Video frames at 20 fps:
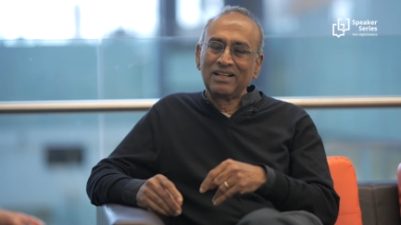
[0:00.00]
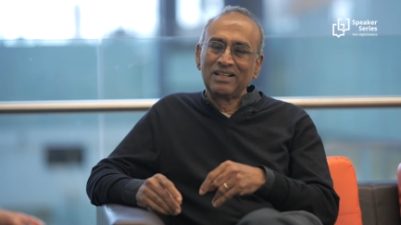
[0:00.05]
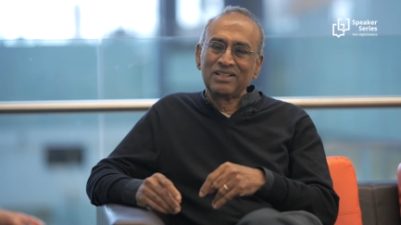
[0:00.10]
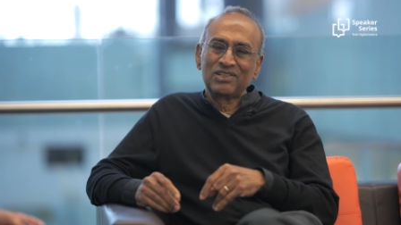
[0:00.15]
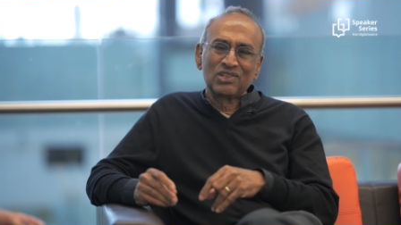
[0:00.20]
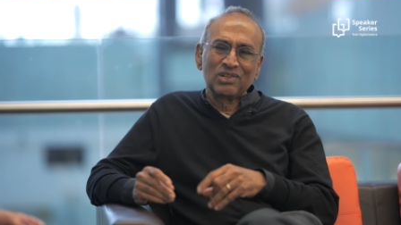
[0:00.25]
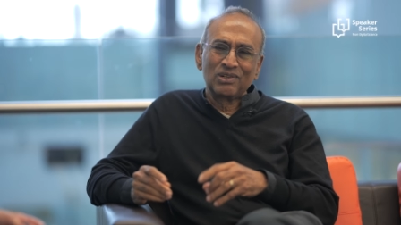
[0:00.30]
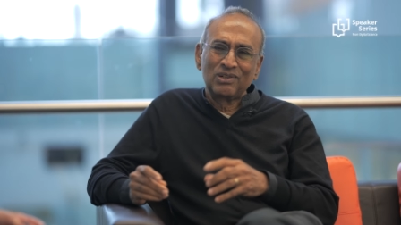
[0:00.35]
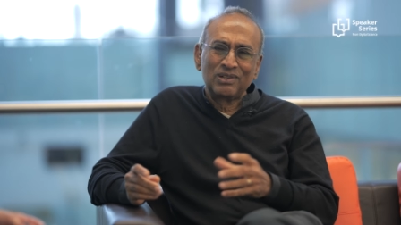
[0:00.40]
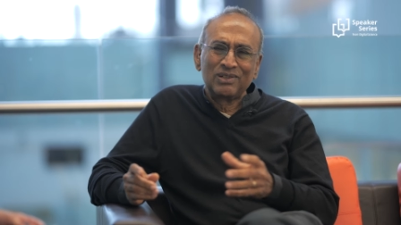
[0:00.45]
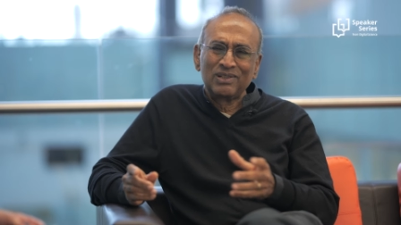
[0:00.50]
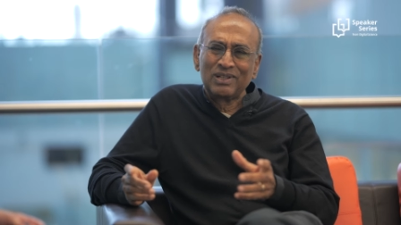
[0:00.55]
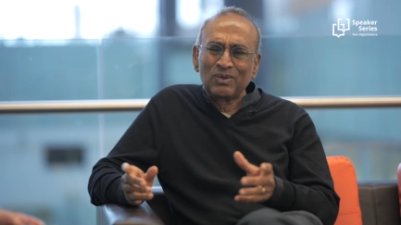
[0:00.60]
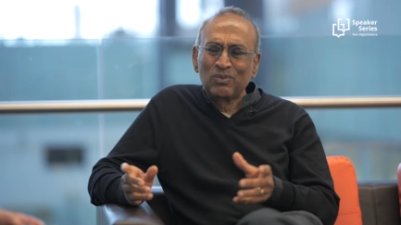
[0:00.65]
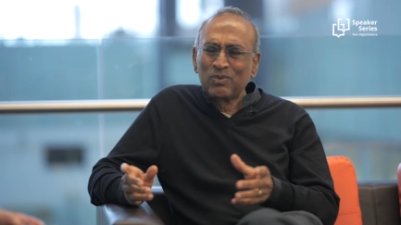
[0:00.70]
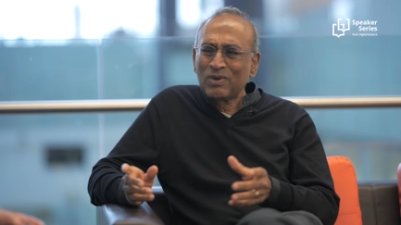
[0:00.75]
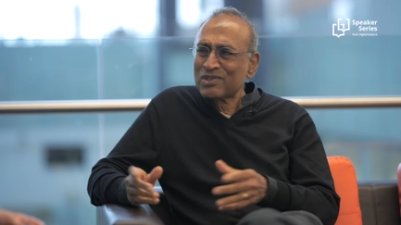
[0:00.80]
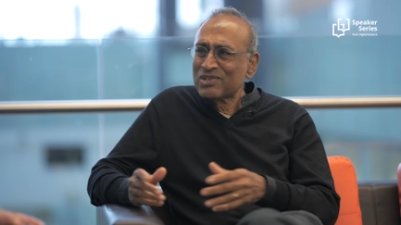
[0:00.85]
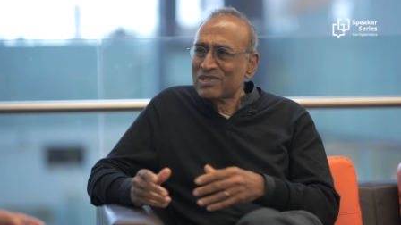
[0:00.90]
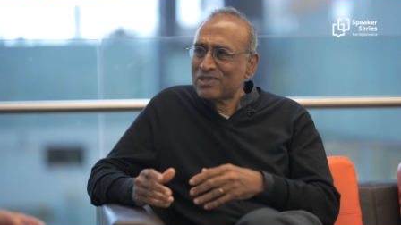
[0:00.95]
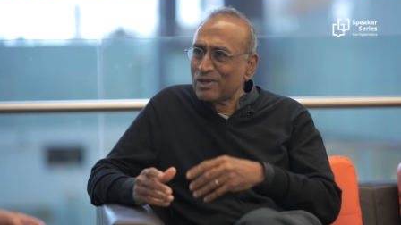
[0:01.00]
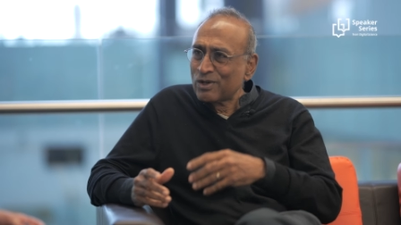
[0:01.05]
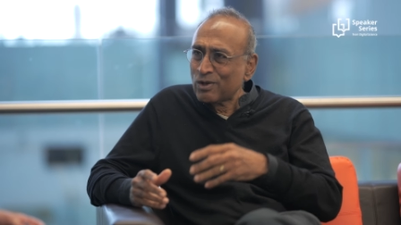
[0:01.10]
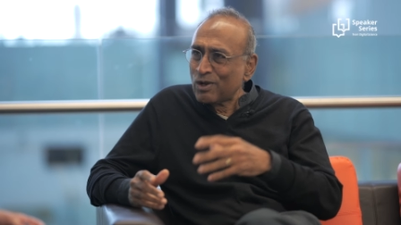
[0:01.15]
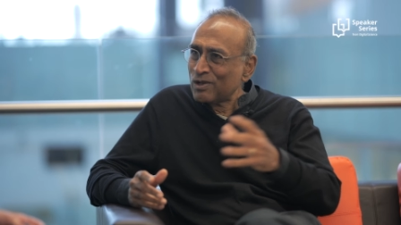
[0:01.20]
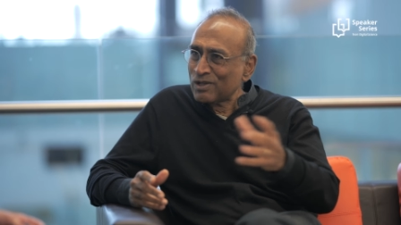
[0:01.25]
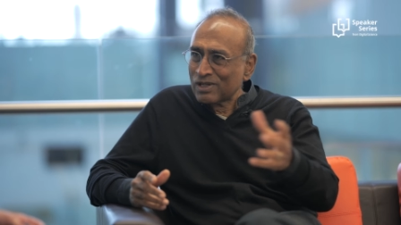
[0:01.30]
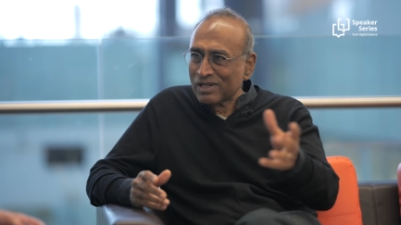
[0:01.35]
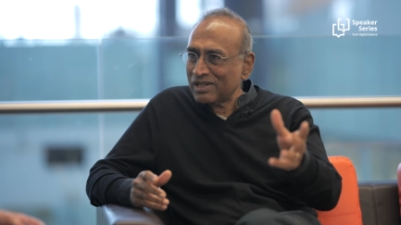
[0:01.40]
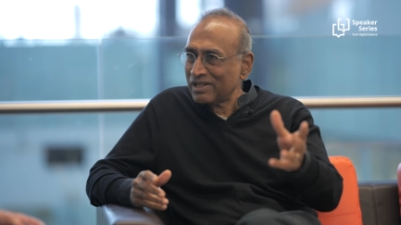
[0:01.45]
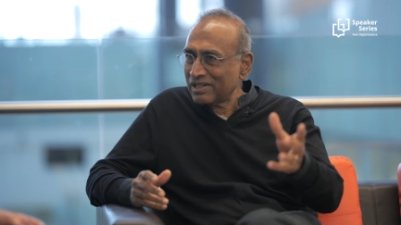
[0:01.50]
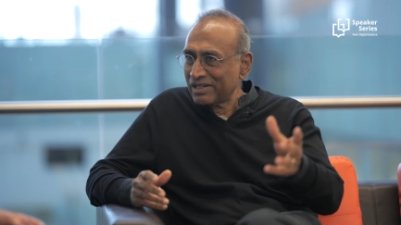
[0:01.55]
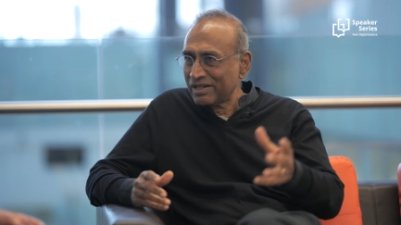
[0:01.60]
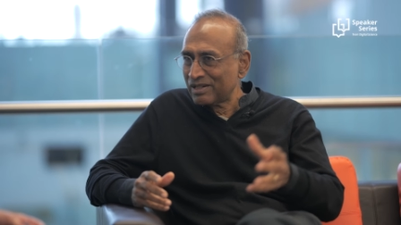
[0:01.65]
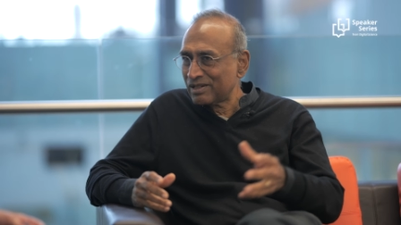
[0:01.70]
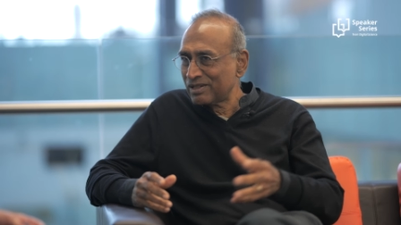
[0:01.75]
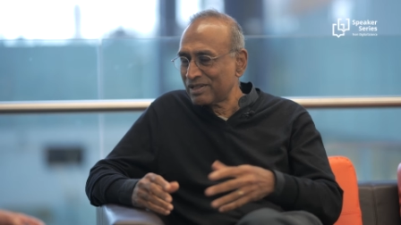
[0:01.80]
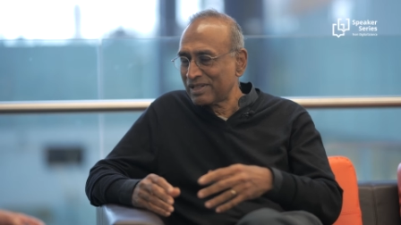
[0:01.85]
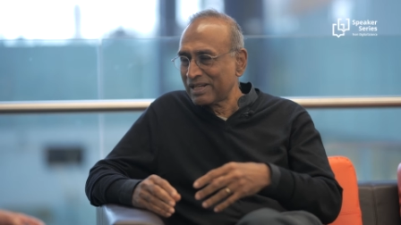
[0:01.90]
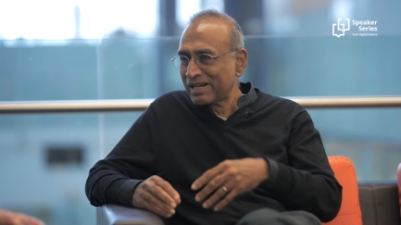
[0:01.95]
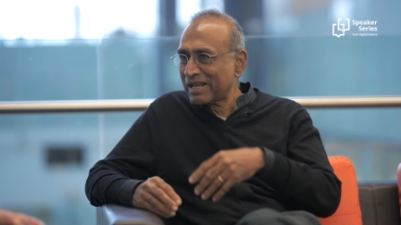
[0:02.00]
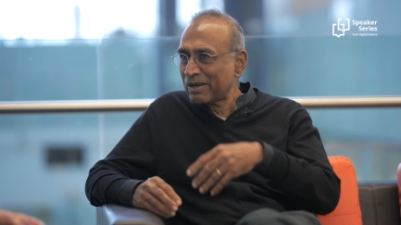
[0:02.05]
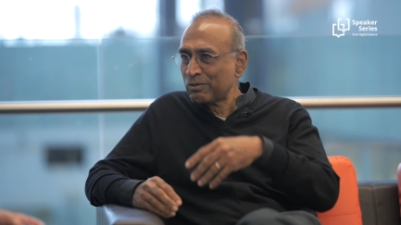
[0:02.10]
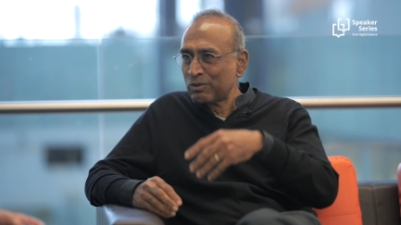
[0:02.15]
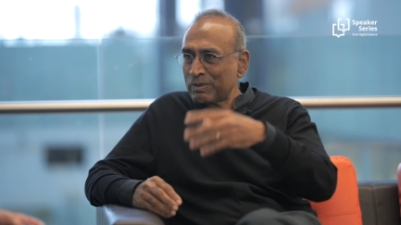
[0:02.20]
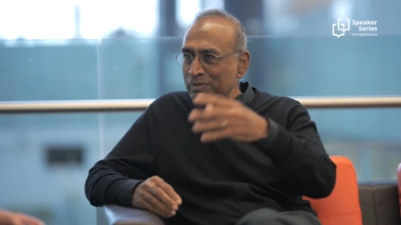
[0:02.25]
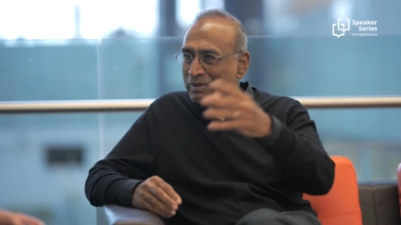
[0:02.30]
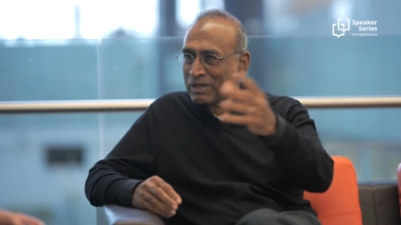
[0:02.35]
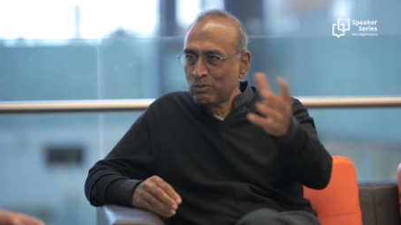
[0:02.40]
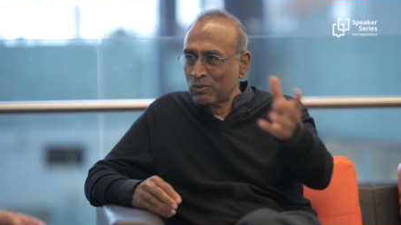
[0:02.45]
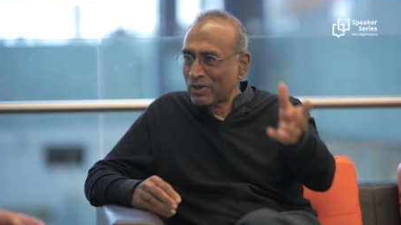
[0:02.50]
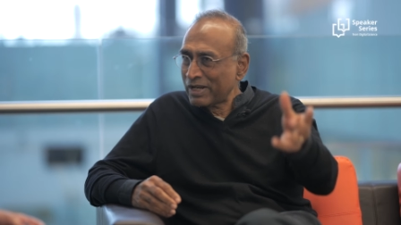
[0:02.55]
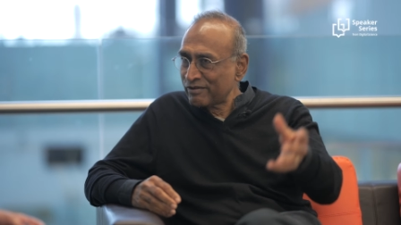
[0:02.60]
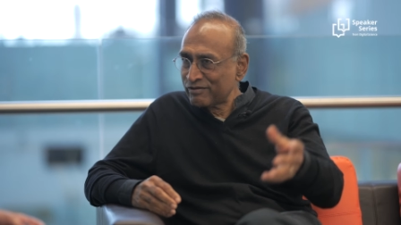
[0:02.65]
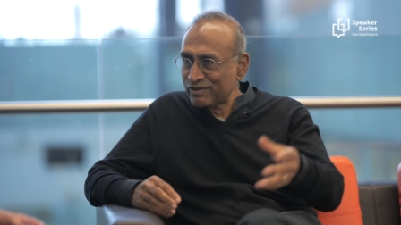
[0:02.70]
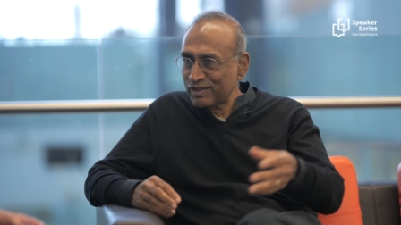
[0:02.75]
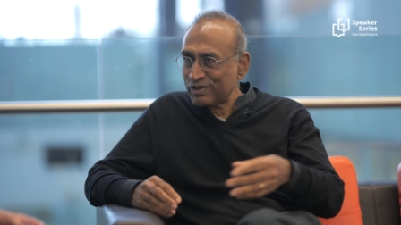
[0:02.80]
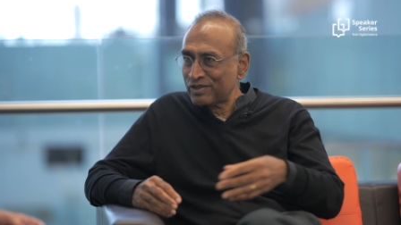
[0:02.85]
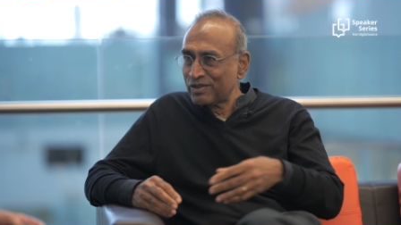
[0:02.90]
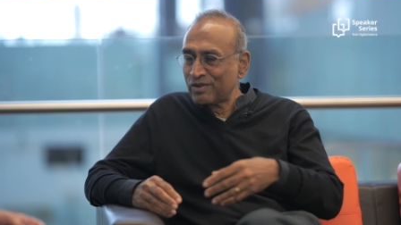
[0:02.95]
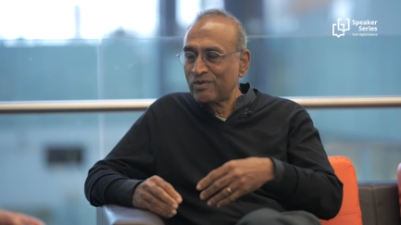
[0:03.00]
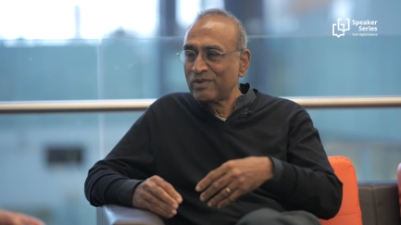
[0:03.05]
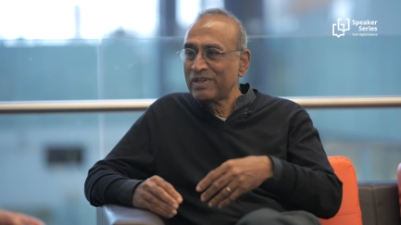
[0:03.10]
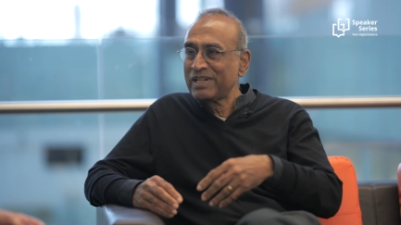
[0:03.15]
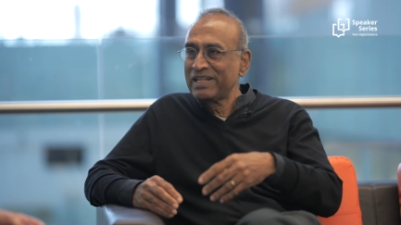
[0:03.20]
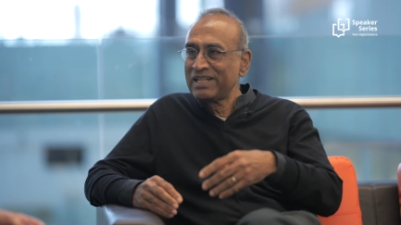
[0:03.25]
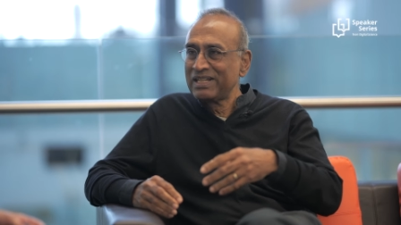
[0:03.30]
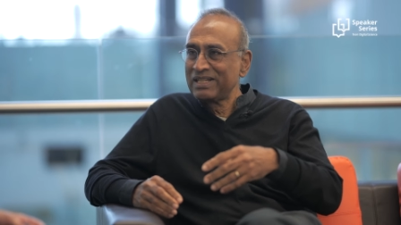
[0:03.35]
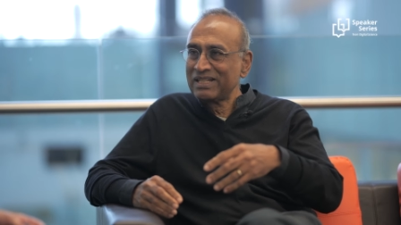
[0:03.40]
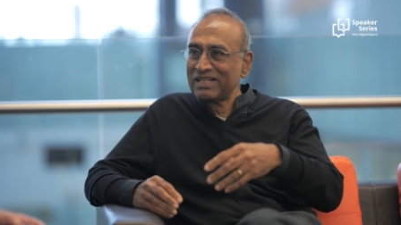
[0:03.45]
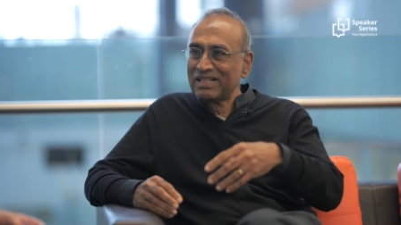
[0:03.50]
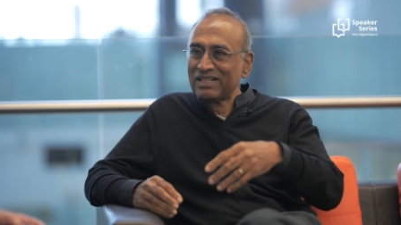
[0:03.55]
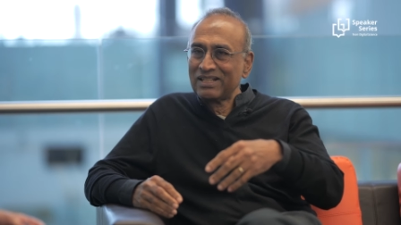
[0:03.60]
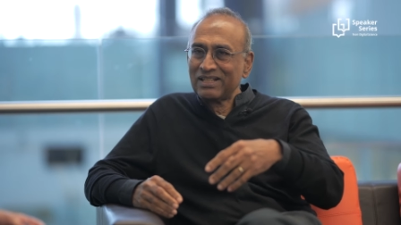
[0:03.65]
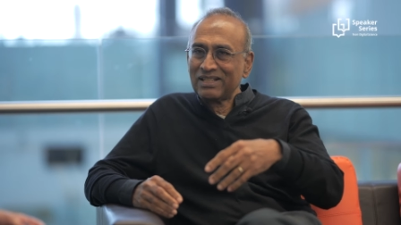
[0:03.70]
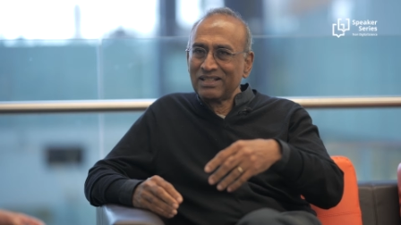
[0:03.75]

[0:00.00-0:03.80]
And so it wasn't at all clear that I would be one of the three,